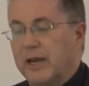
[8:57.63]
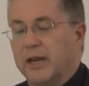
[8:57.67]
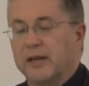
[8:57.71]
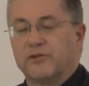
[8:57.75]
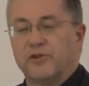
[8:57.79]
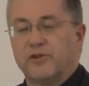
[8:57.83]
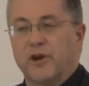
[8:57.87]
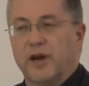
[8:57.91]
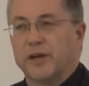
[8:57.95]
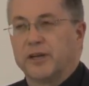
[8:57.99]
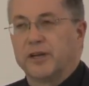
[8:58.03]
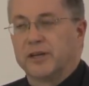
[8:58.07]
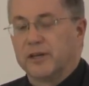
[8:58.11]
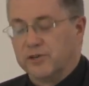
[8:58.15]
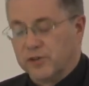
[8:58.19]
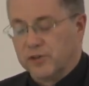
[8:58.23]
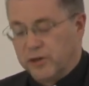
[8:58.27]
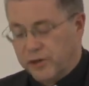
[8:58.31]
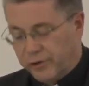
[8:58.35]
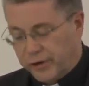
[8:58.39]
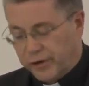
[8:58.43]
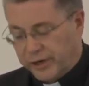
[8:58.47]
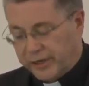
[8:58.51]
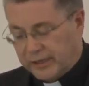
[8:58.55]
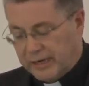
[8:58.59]
electronic
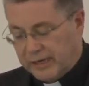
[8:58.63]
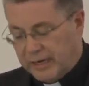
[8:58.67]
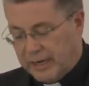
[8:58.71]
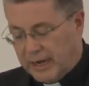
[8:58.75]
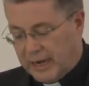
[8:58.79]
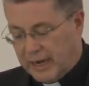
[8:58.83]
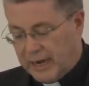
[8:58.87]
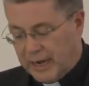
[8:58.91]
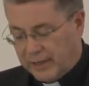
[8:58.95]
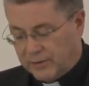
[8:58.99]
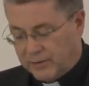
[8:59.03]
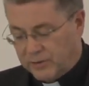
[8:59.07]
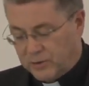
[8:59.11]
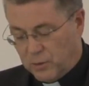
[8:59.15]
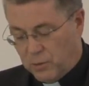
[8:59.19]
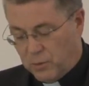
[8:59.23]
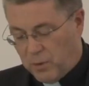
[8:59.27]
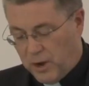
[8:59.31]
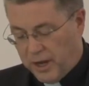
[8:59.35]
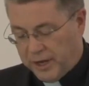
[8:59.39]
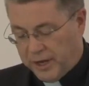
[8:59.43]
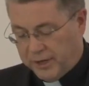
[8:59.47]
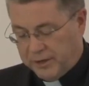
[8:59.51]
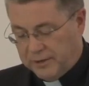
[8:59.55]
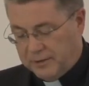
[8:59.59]
engineering, and so
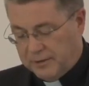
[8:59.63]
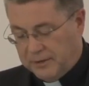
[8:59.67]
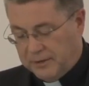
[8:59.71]
on.